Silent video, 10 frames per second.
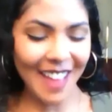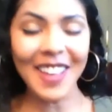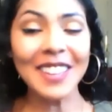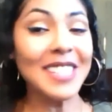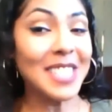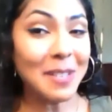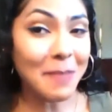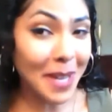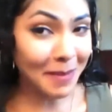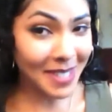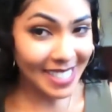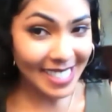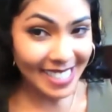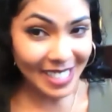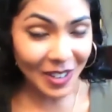like the
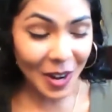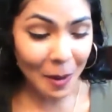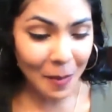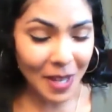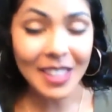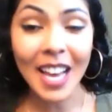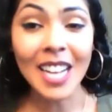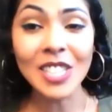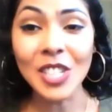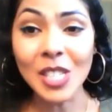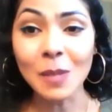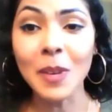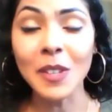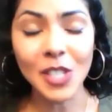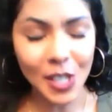depigmenting serum. That
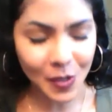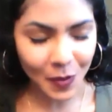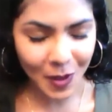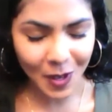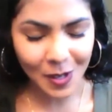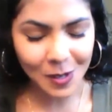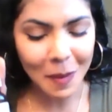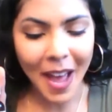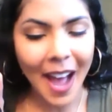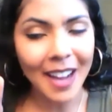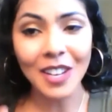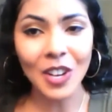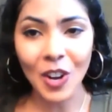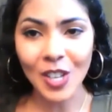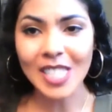just for those my acne
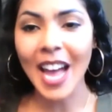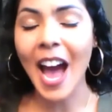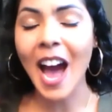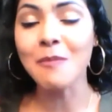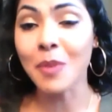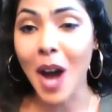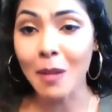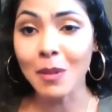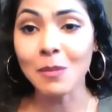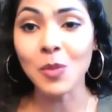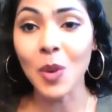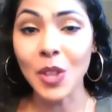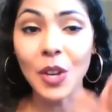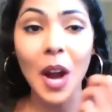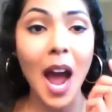girls that have problems
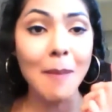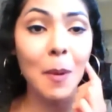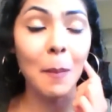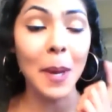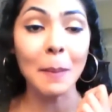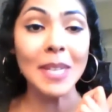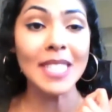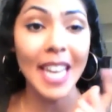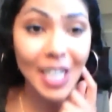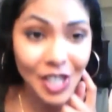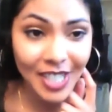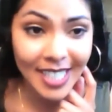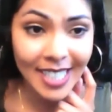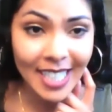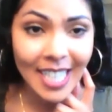with your hyperpigmentation.